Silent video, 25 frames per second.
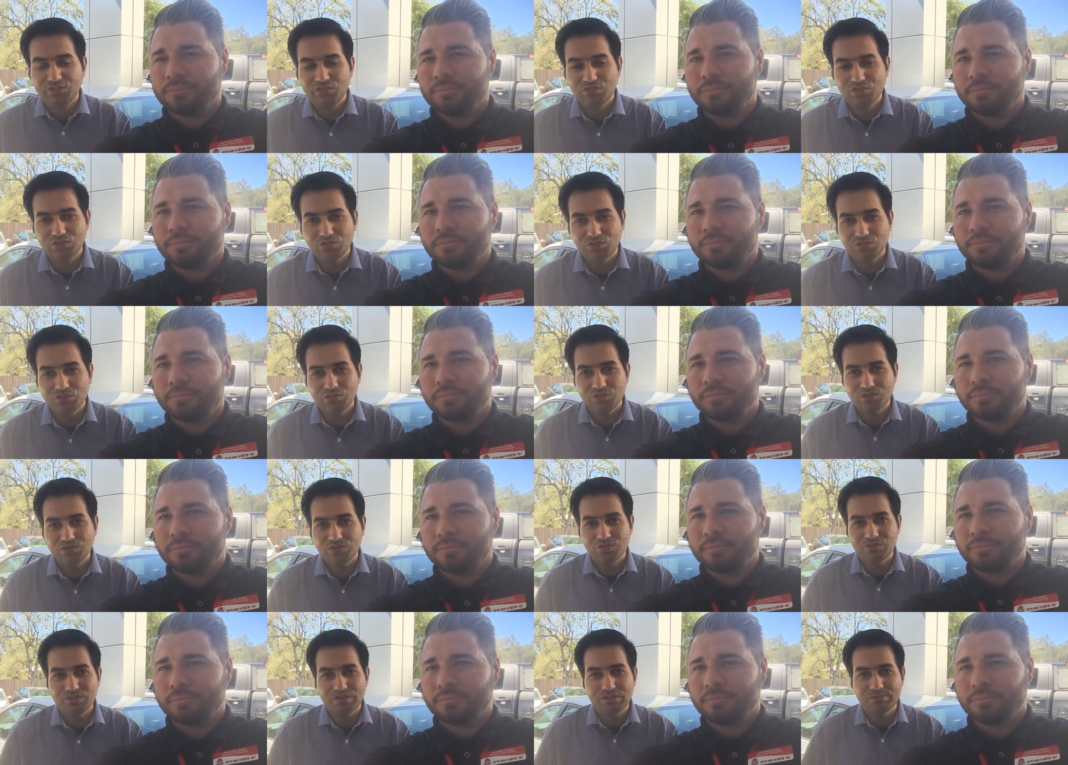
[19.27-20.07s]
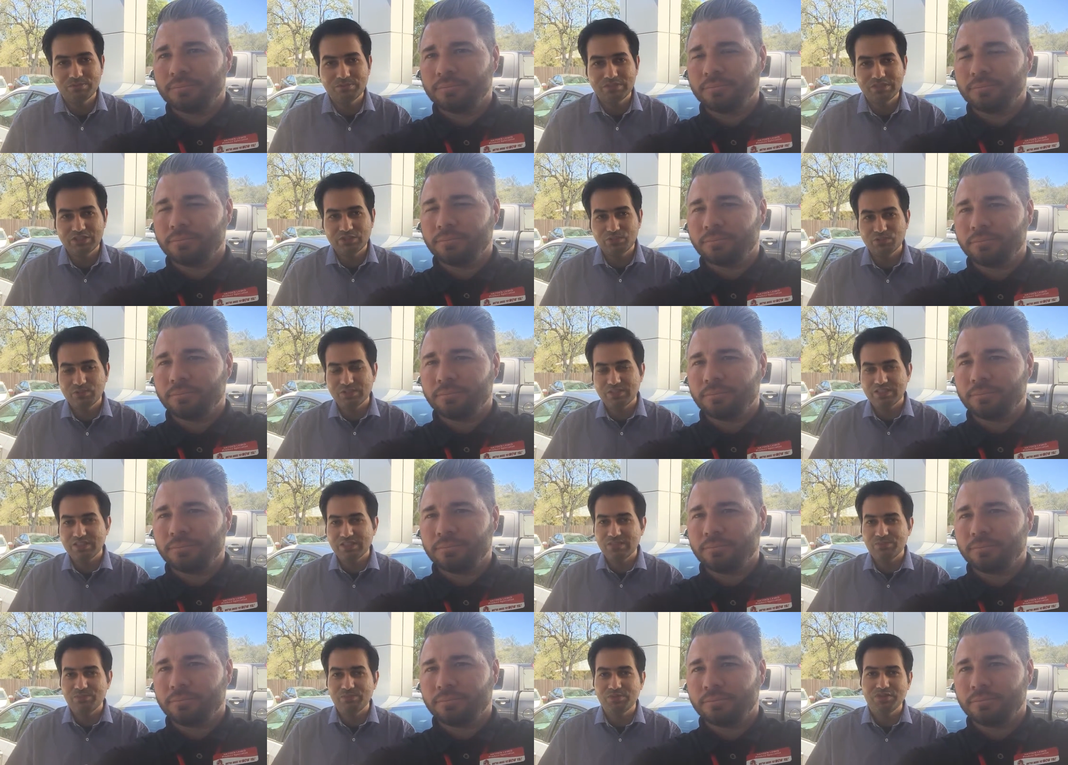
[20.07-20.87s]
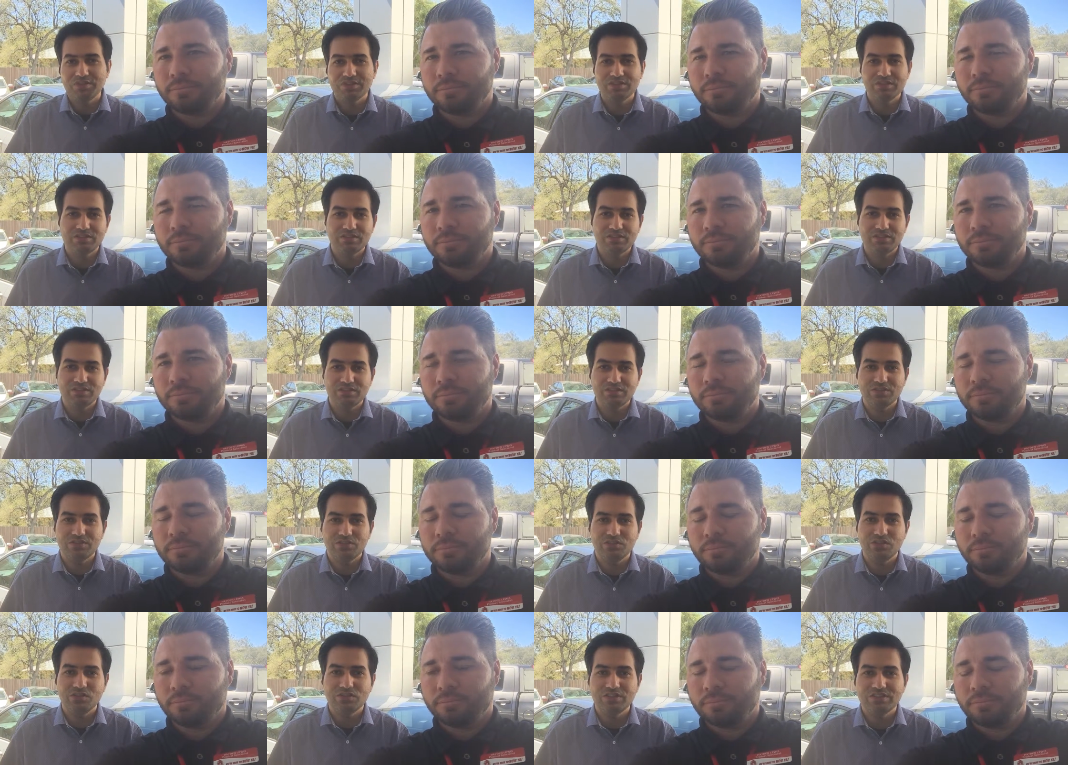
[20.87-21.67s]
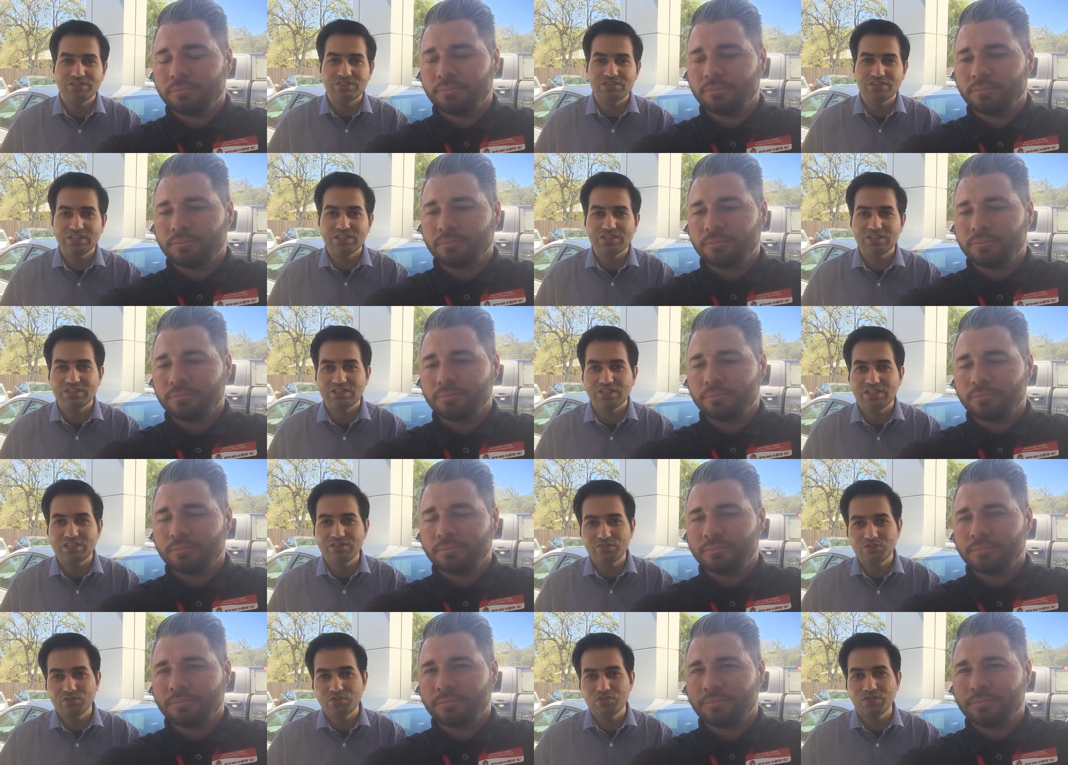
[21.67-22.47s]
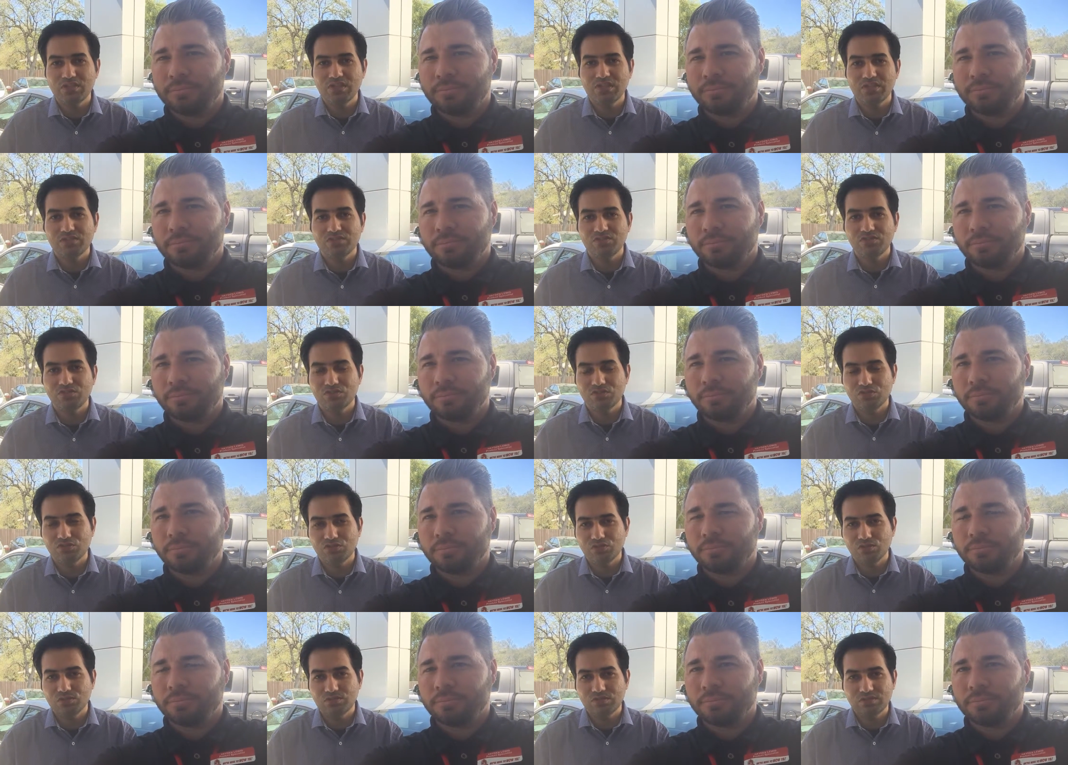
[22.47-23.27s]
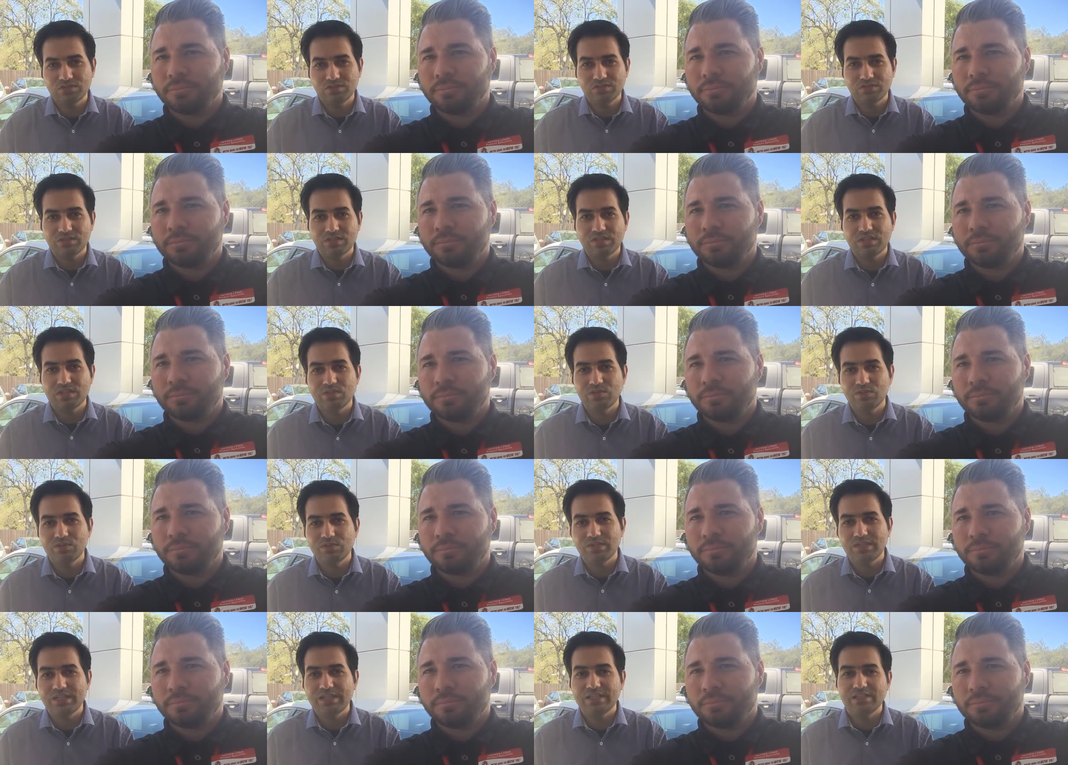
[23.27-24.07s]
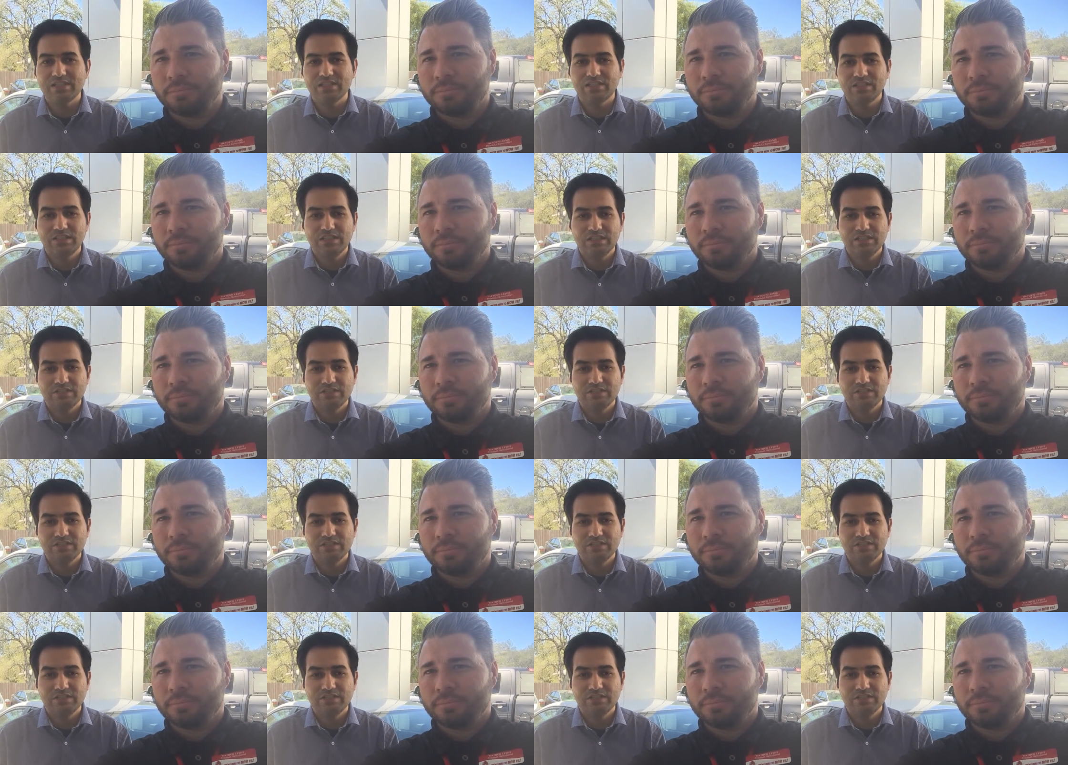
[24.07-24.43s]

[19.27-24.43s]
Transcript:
Speaker 1: So the minute we came here, he got the right car for us, showed us around and